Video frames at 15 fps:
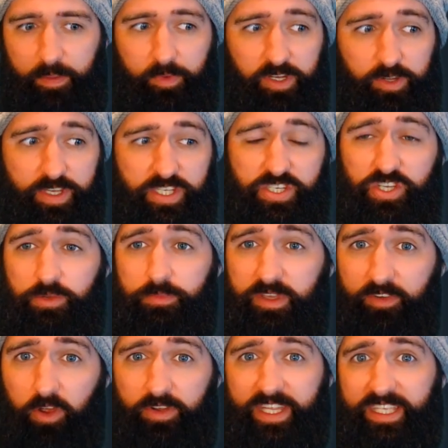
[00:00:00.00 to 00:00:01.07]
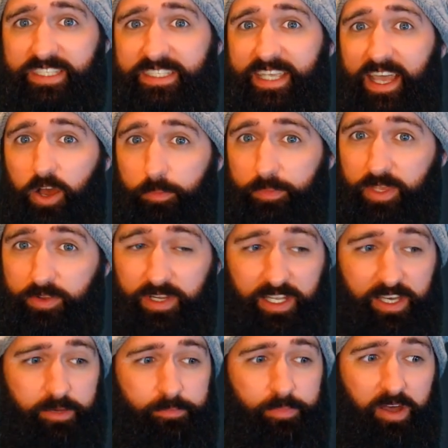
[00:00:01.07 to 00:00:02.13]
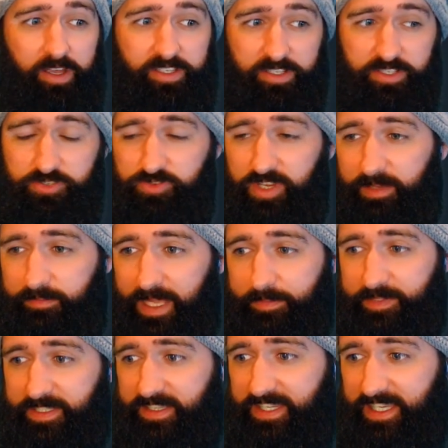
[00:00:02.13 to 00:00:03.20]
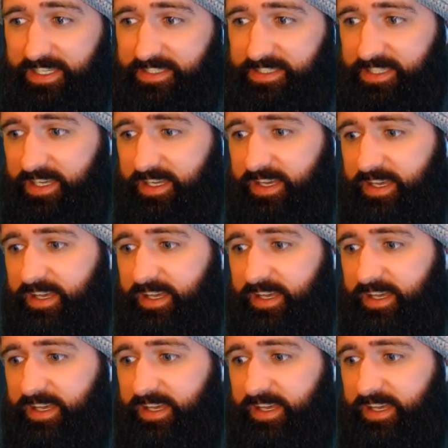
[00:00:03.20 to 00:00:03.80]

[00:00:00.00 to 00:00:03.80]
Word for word: I'm going to assume you've already set up your Alert Box on Streamlabs and things.